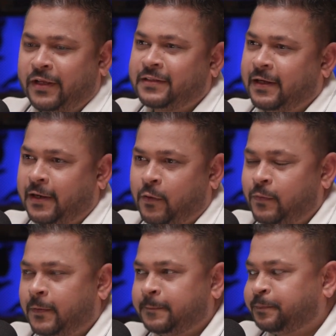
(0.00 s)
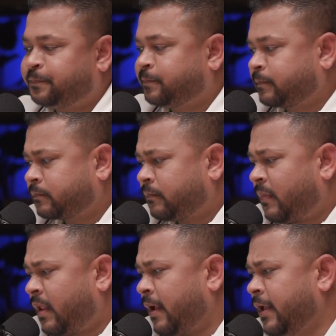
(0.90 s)
You're raising around,
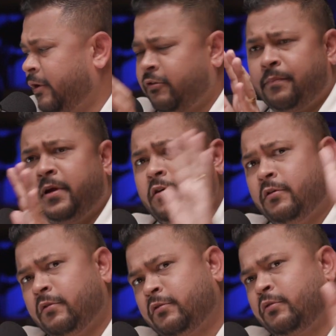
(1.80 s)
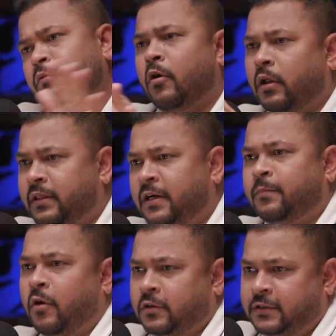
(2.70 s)
and you have been through all that
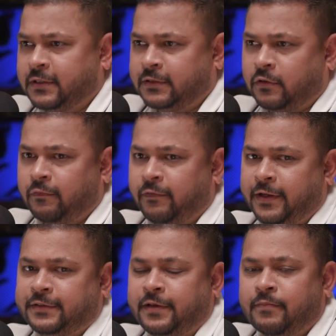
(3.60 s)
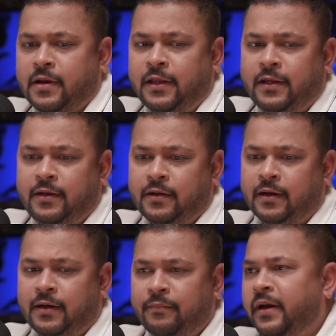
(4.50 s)
process of raising money,
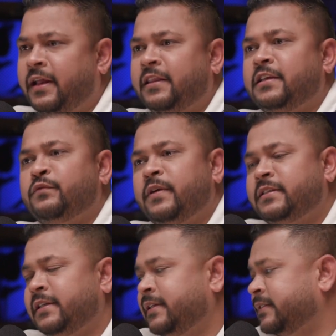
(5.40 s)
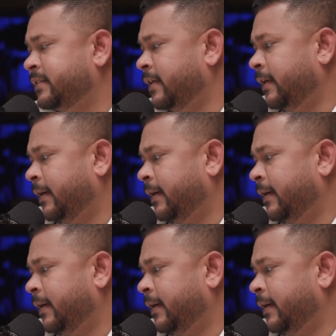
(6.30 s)
meeting these VCs.